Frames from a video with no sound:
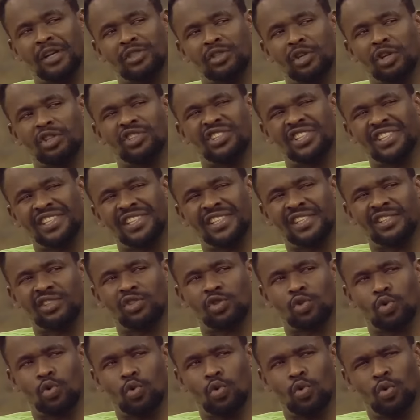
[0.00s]
to make sure she's
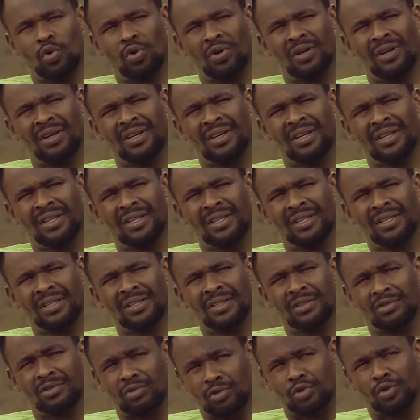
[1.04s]
in school?
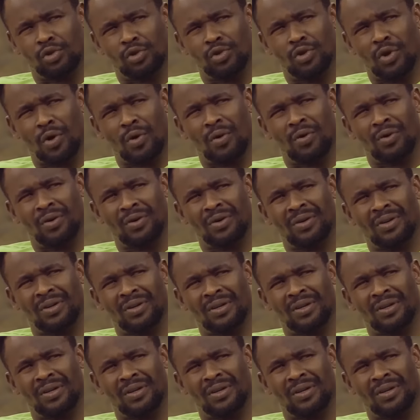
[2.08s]
Do you know?